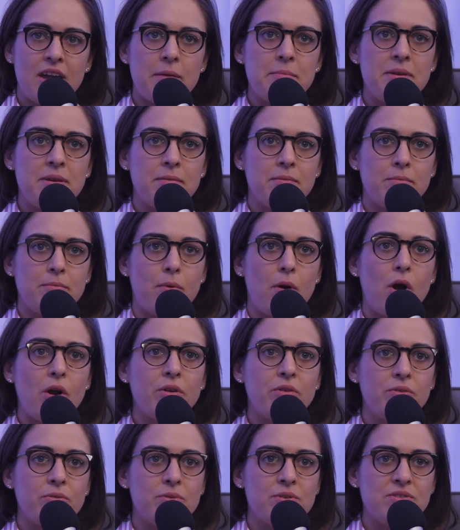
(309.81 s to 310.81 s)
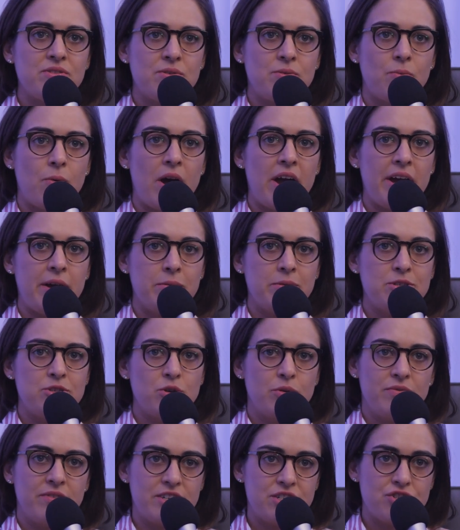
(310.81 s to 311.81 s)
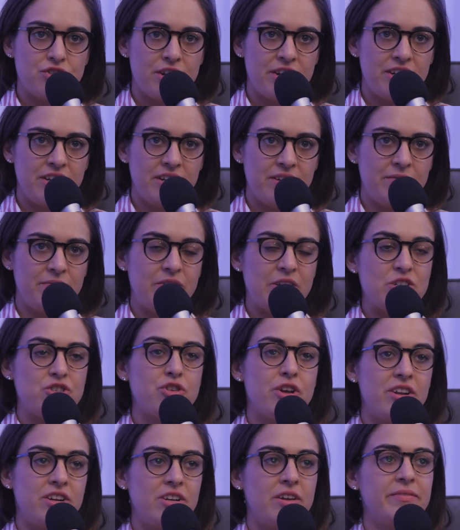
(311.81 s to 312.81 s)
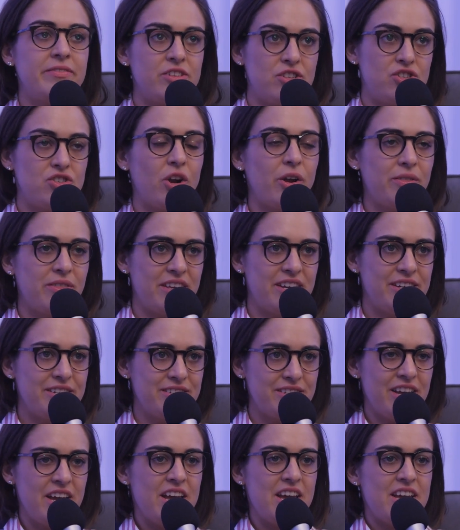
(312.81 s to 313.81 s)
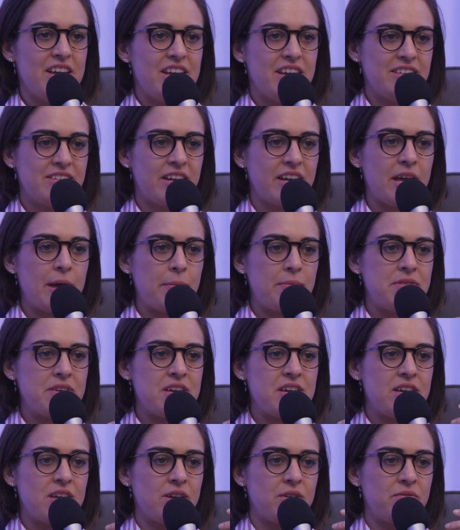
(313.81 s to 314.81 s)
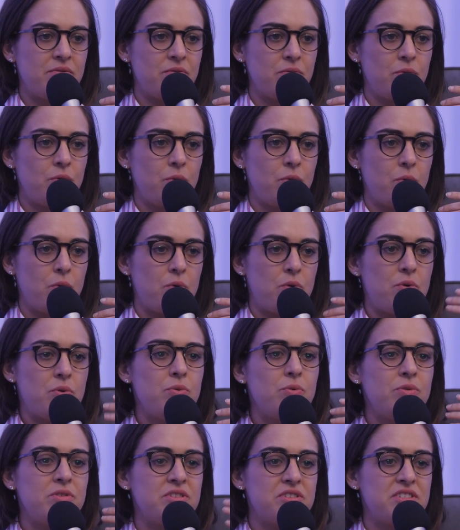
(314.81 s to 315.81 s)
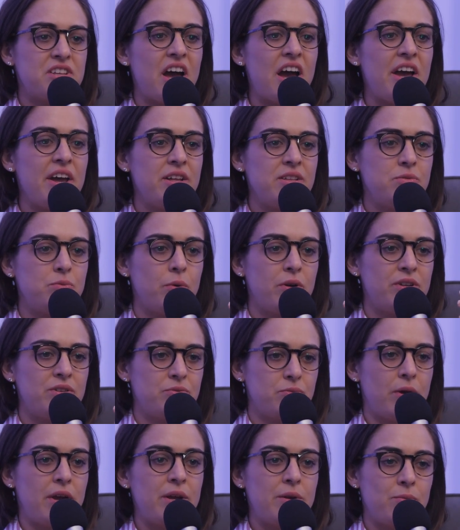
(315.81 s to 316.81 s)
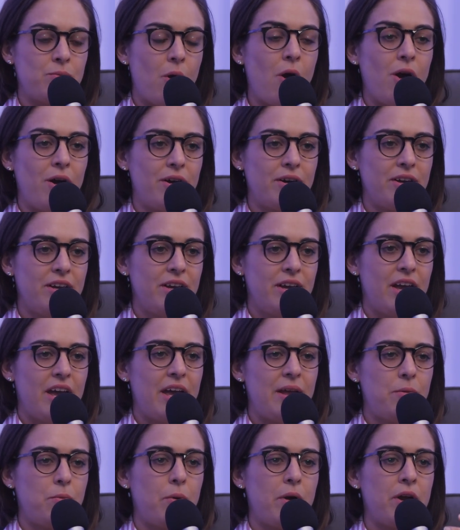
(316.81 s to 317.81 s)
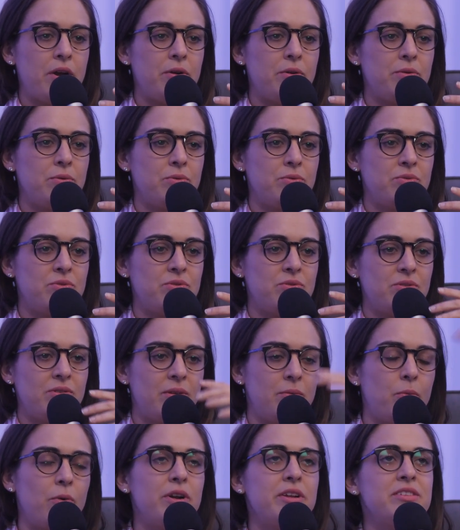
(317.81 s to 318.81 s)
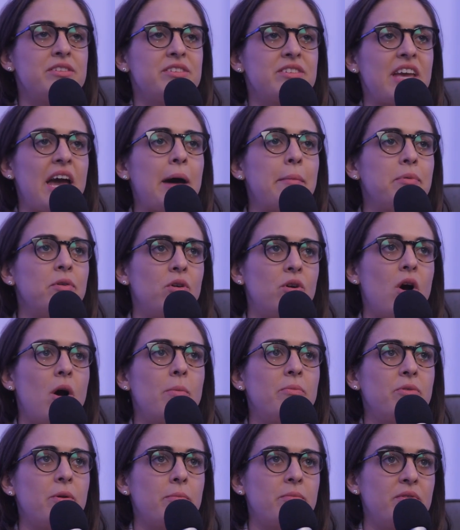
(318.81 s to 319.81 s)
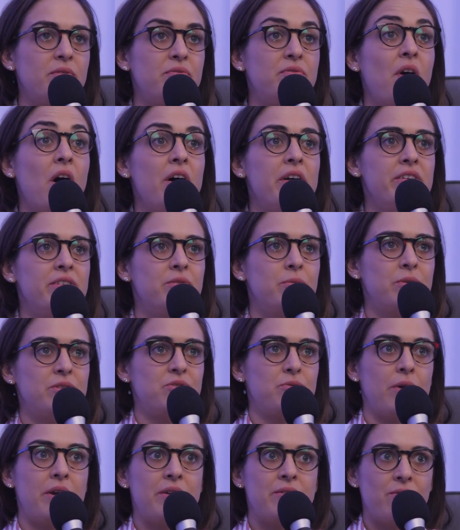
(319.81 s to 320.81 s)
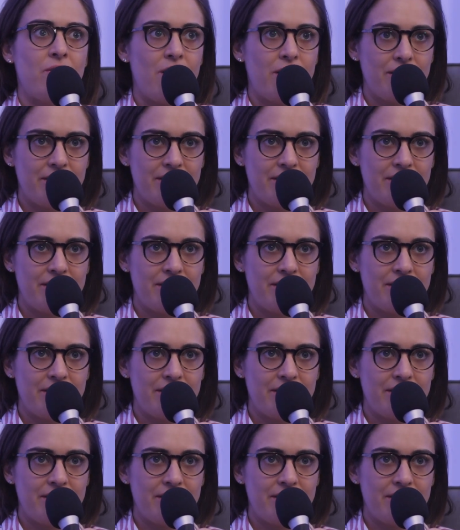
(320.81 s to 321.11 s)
mean, part of the reason why I was so frustrated enough to start this is I kept thinking of who decides what is right and wrong, and where does this capital come from to fund what's right and wrong.